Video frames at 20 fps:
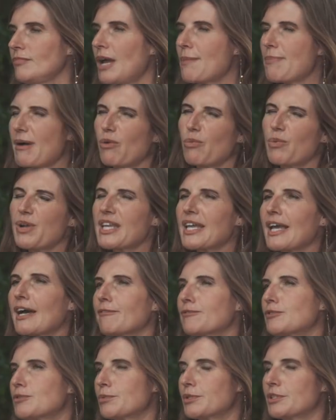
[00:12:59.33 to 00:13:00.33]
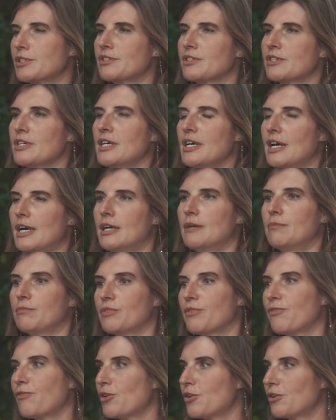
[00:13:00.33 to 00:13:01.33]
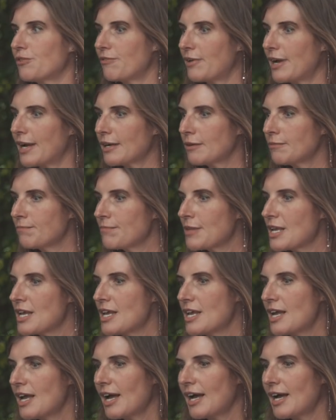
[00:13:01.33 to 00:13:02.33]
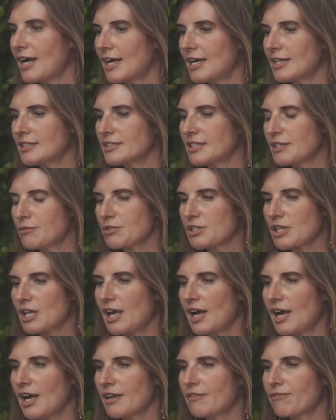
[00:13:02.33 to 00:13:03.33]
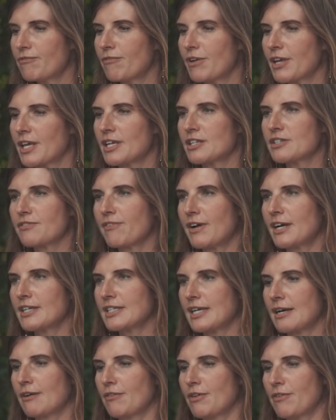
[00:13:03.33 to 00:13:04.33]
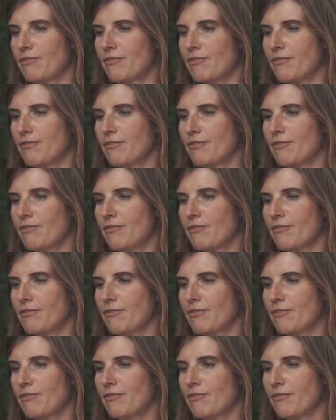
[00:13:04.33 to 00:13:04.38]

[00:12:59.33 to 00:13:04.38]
About a week afterwards, the phone rang, and it was Clive ringing to find out